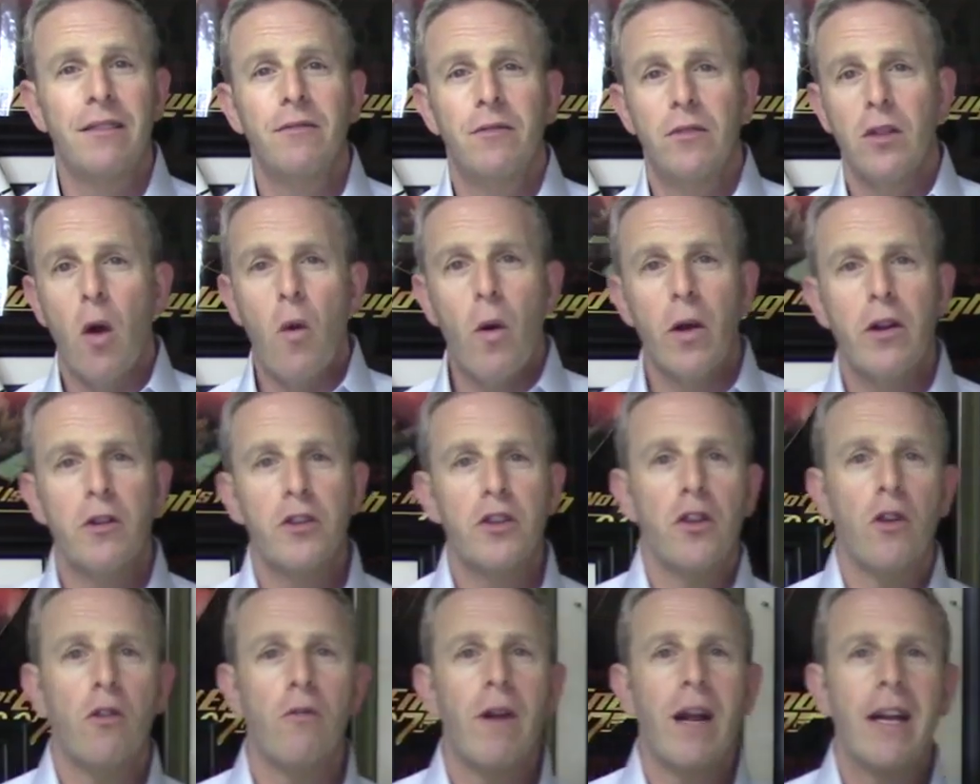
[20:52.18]
no
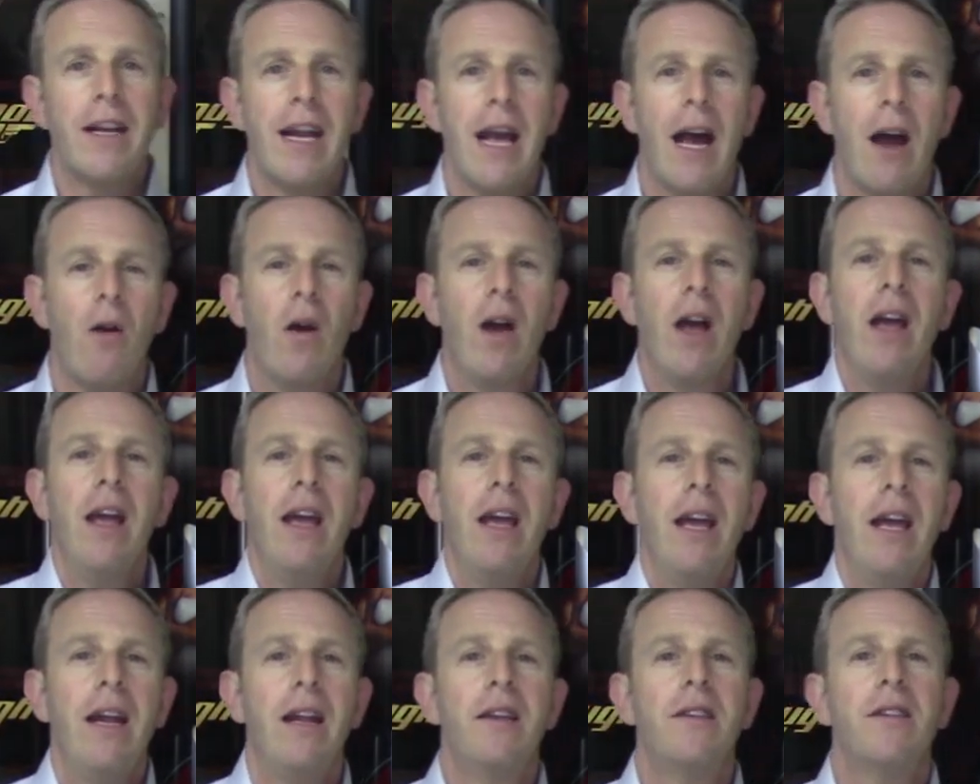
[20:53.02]
undershirt right now.
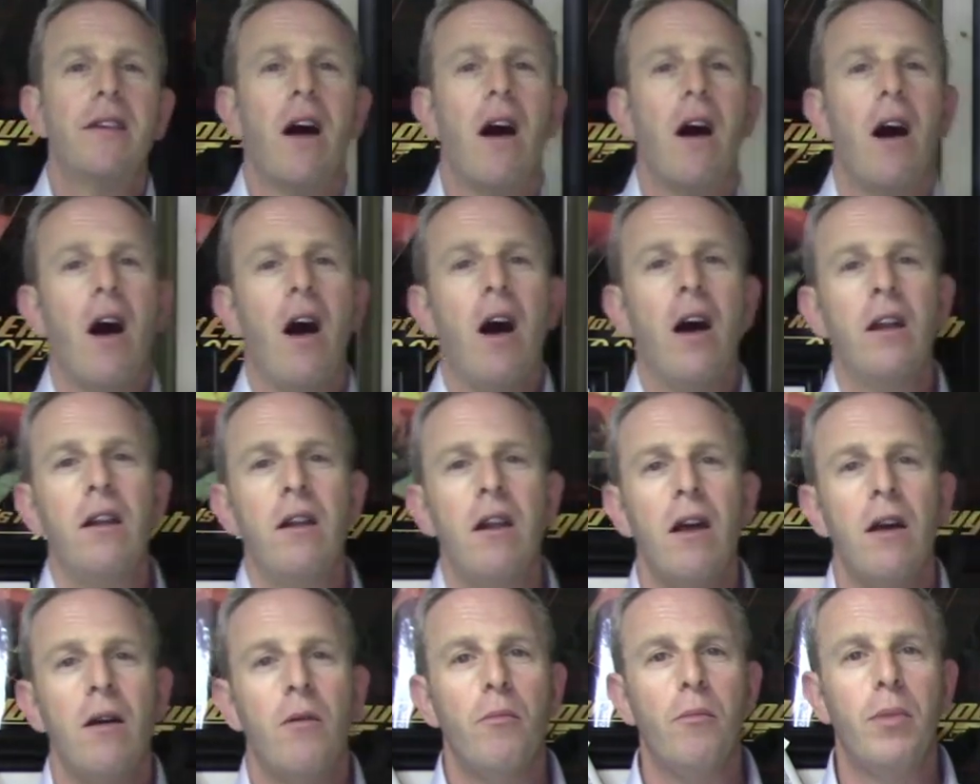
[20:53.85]
It is
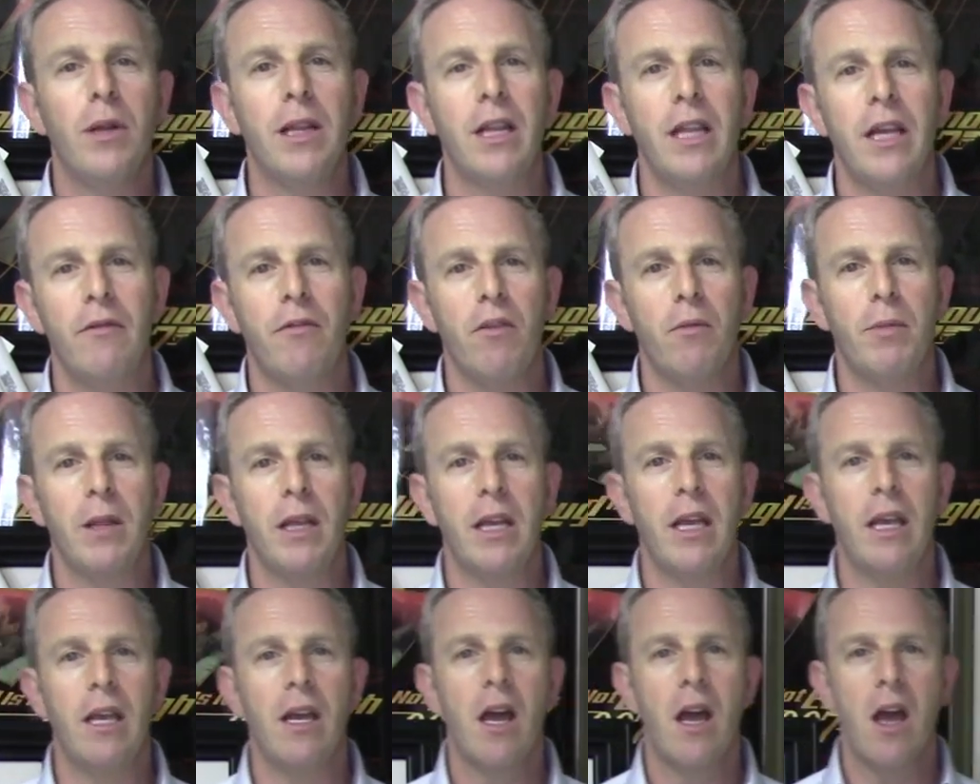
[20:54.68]

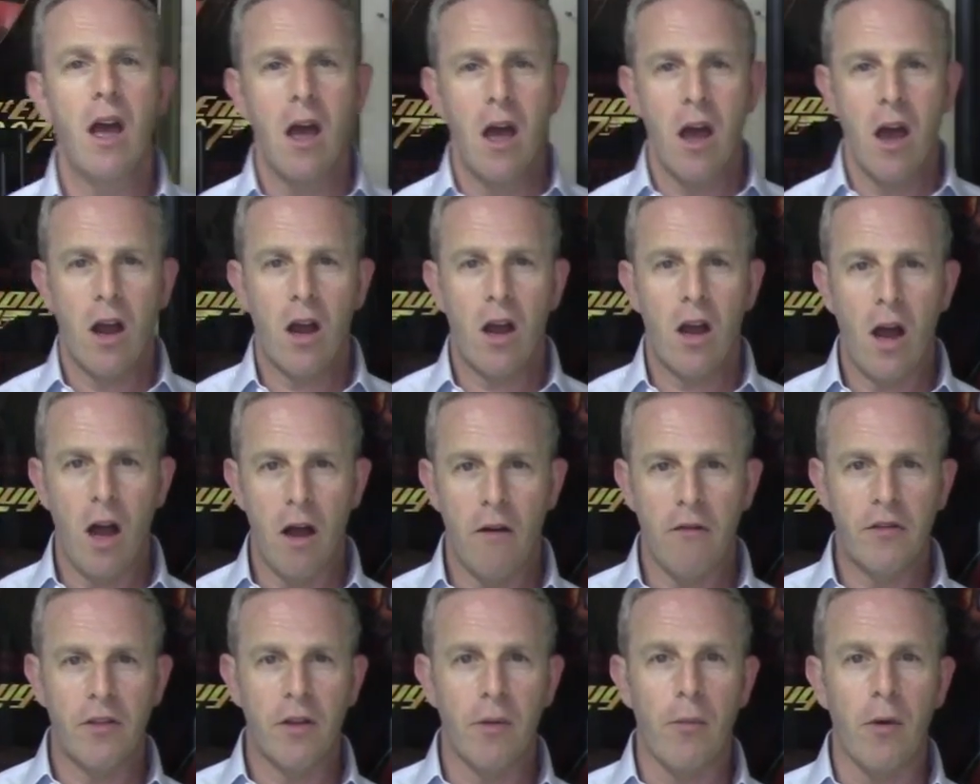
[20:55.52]
unbelievably
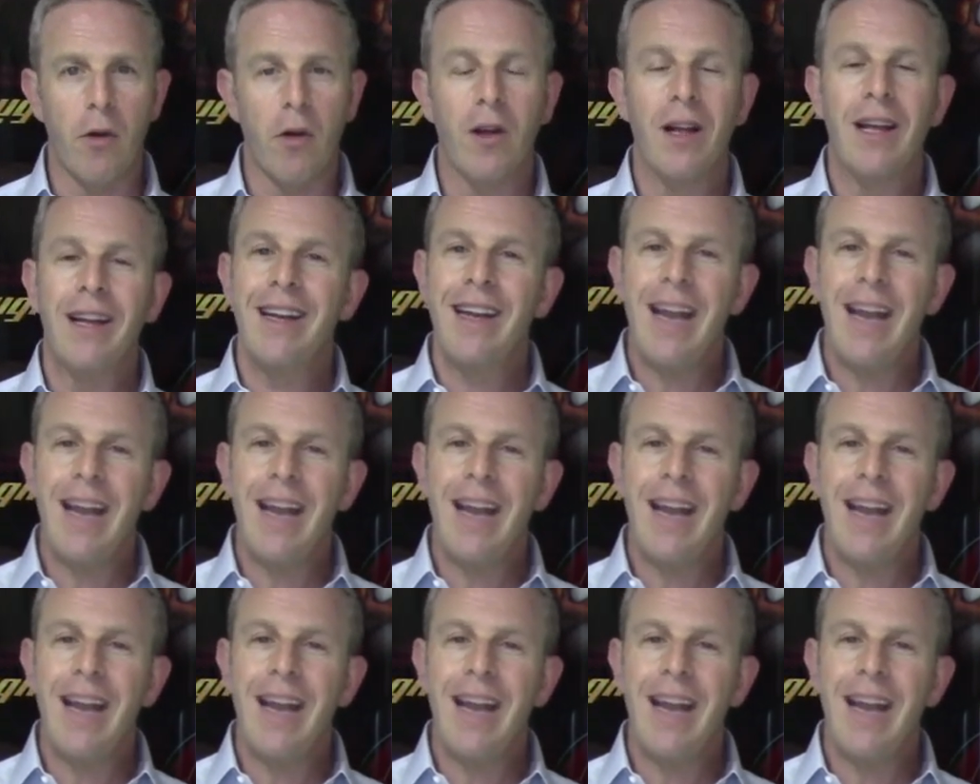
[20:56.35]
comfortable.